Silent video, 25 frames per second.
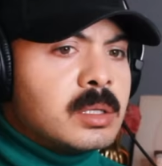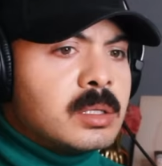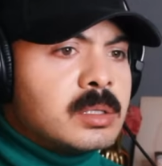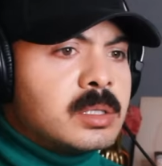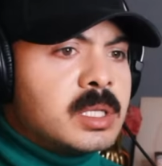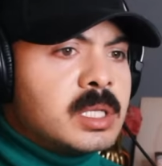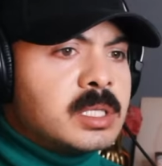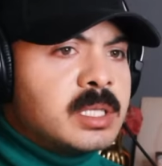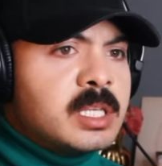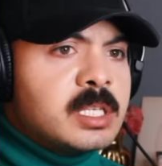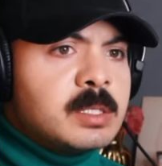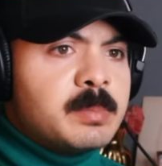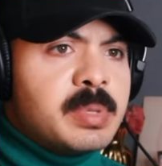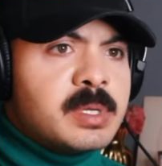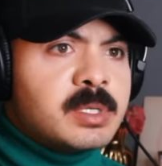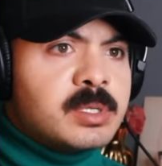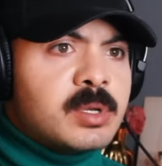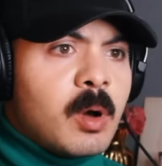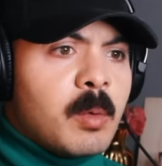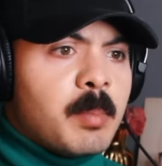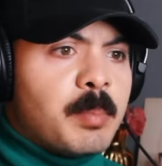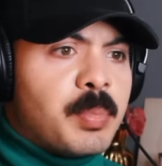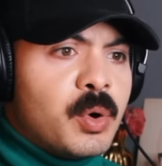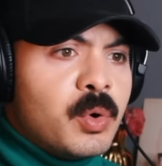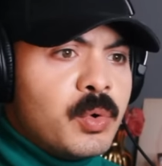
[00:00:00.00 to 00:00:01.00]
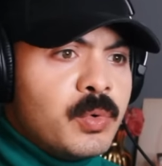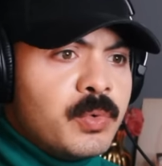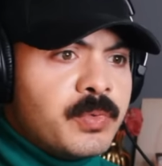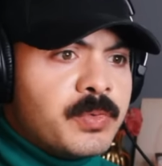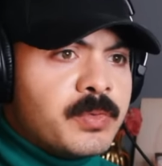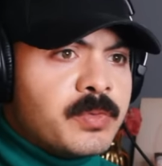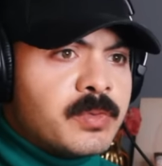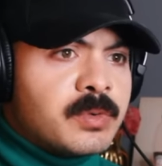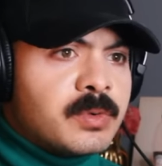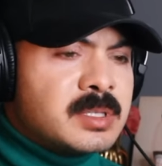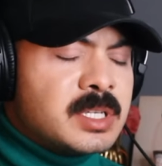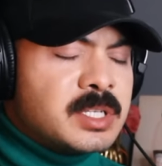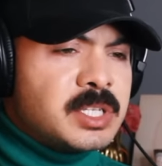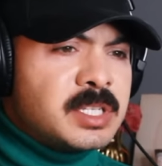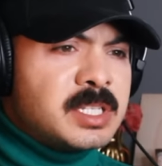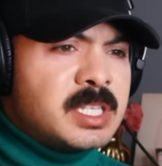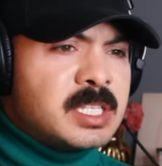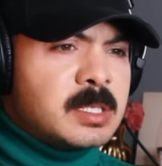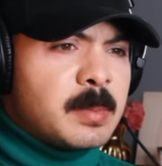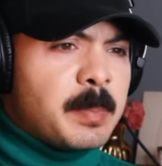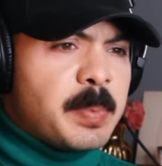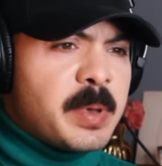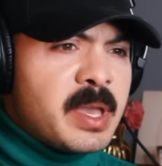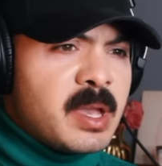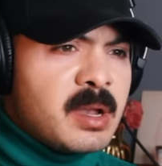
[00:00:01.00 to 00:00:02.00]
did this bitch go poof? Did she
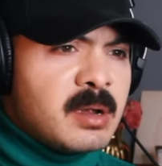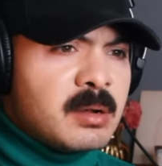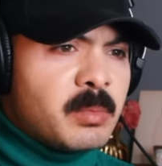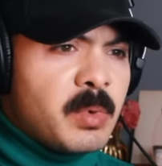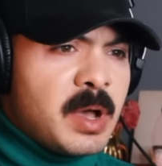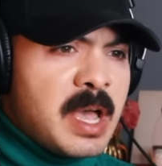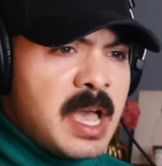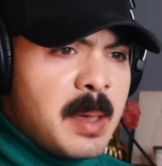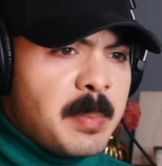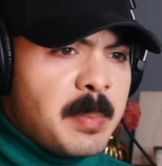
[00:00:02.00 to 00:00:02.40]
disappear? What